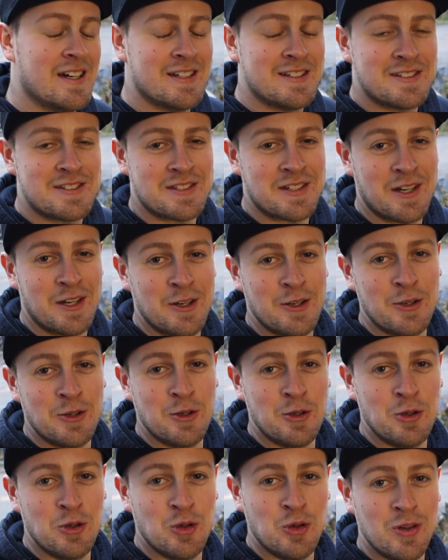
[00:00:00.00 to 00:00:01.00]

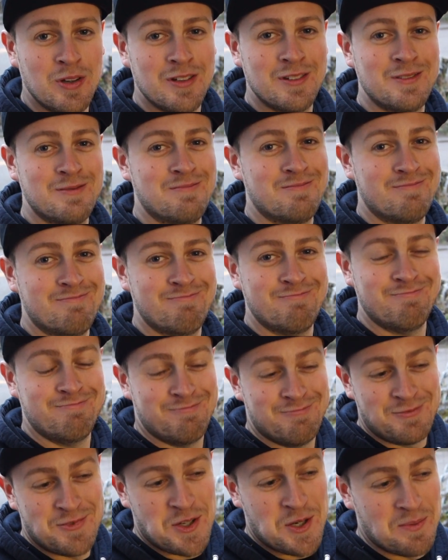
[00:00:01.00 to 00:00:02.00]
So,
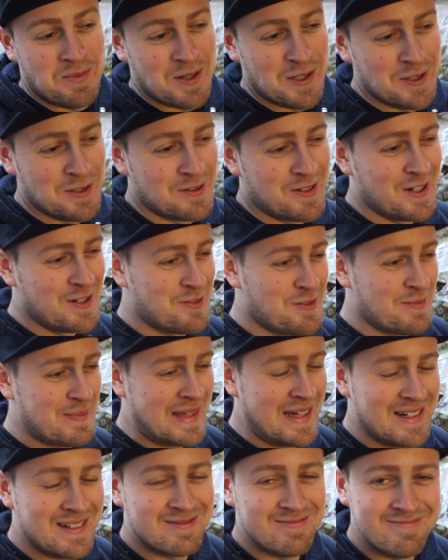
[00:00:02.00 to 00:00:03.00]
should be on the road from
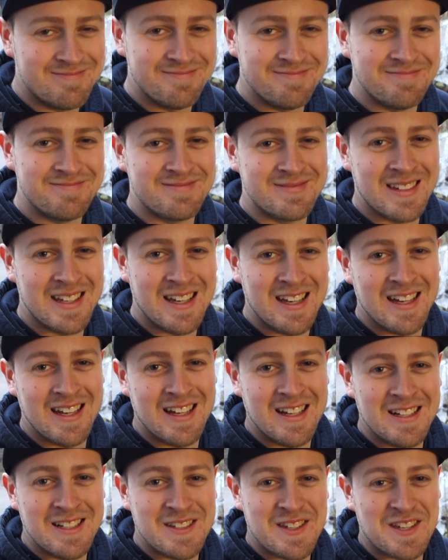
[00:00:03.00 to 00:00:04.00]
then.
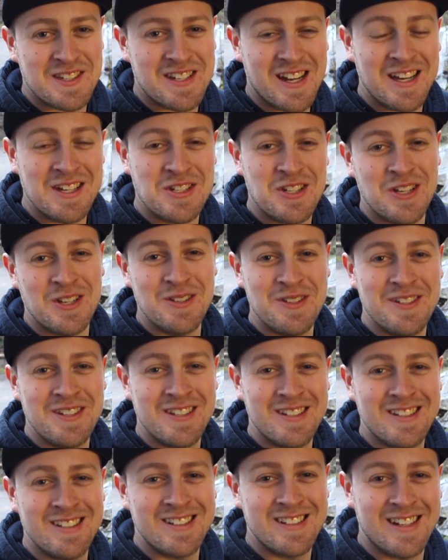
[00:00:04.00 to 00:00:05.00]
So stay tuned.
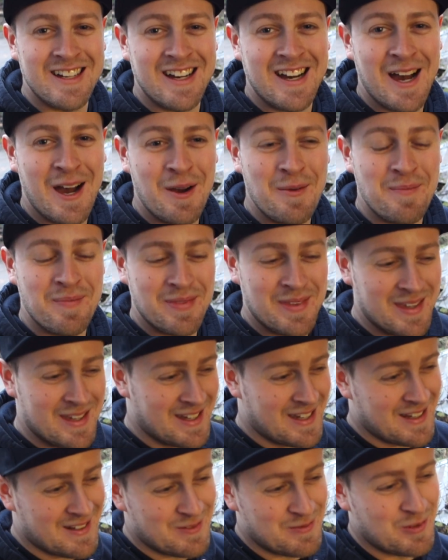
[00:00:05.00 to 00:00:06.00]

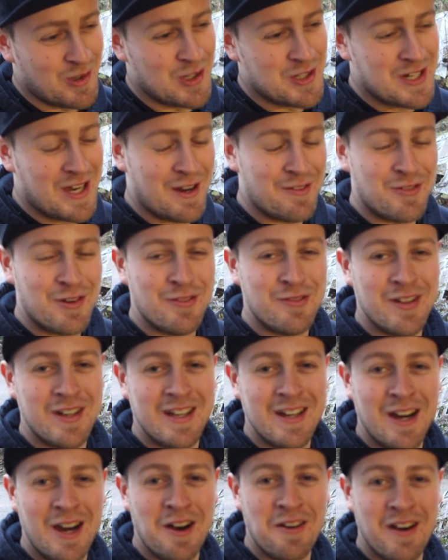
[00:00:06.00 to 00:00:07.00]
Watch out for a
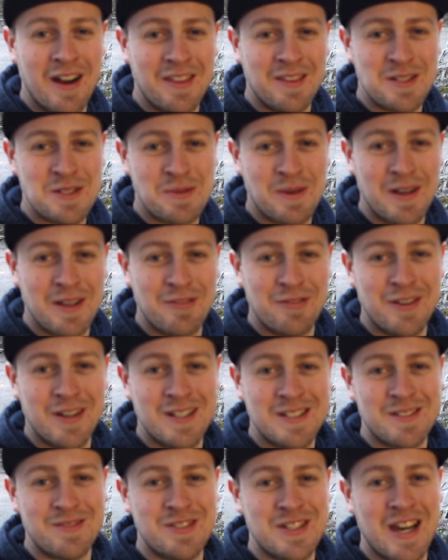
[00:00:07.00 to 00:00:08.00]
video around the
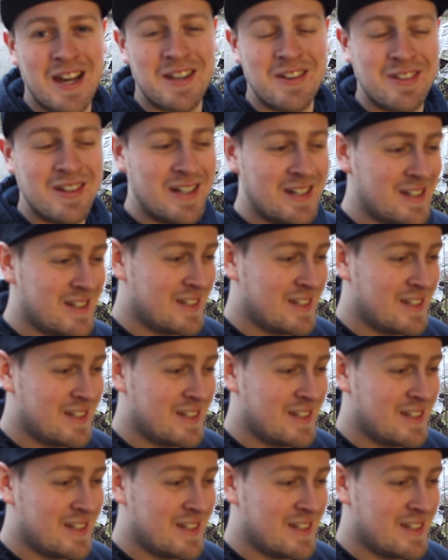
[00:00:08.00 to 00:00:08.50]
21st of January.